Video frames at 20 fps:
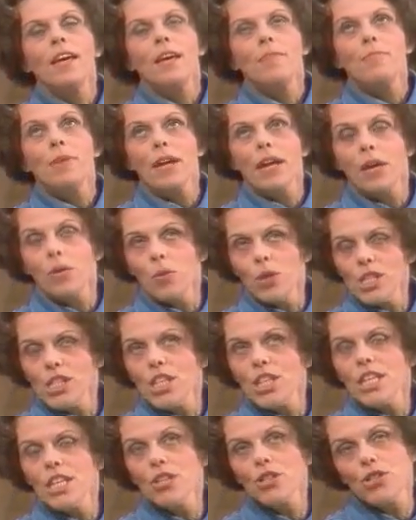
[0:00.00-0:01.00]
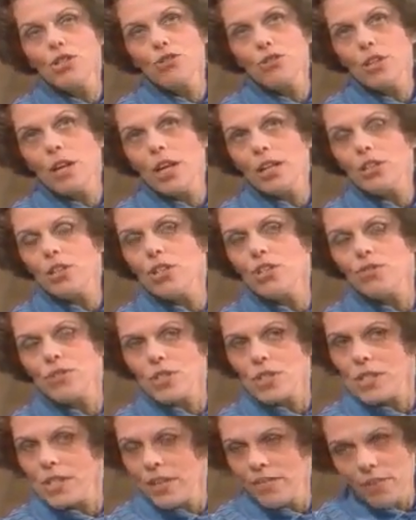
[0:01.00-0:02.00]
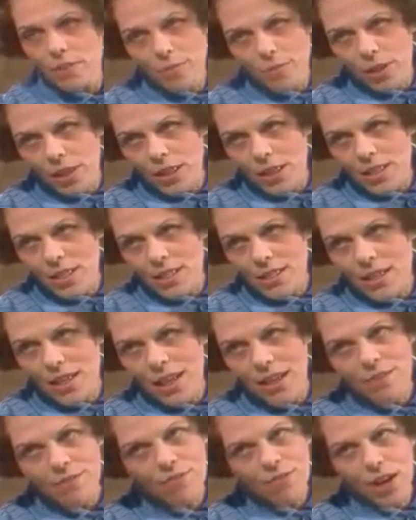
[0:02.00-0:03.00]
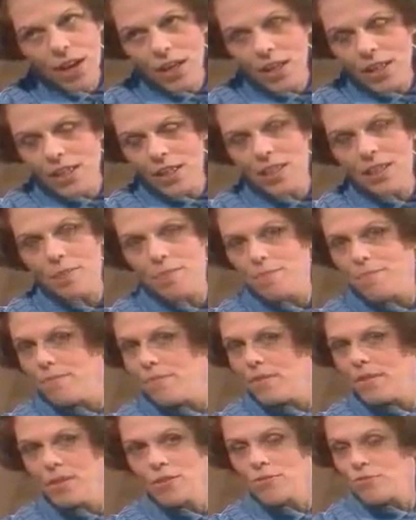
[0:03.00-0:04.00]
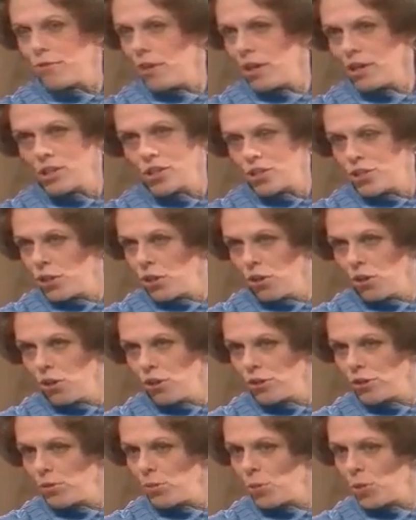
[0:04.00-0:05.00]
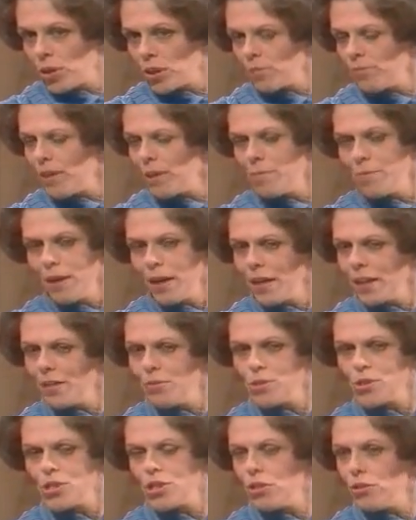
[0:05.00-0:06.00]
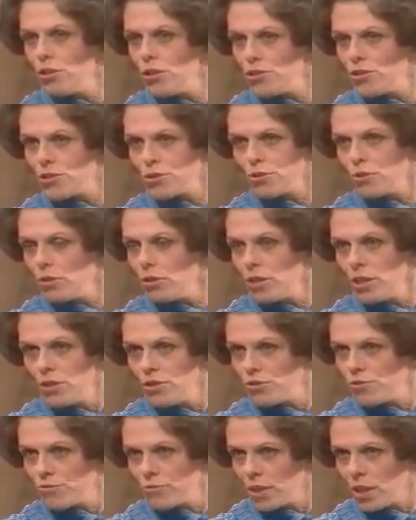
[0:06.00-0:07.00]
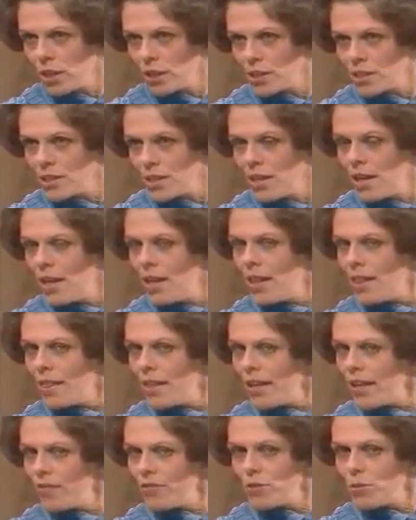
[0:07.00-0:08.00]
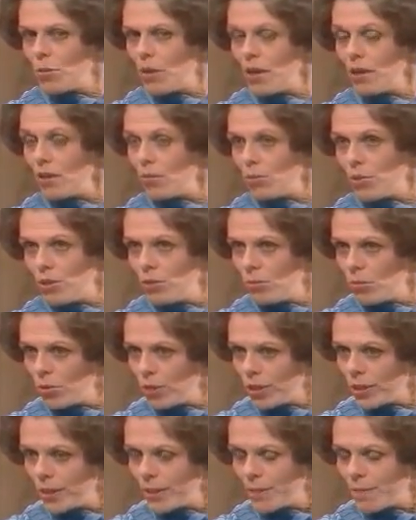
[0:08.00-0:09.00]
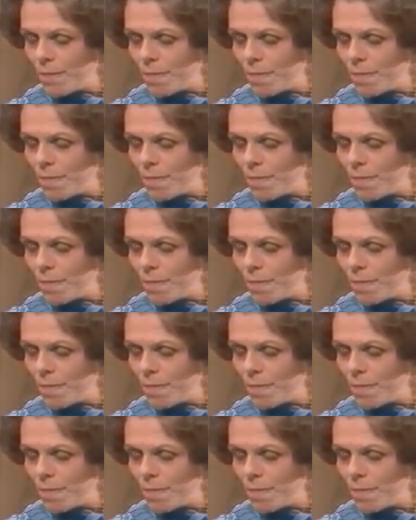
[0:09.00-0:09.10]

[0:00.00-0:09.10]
But I went to these 2 doctors for 7 months, and finally the drugs no longer worked. My body was so used to all these drugs that after a while it wouldn't work.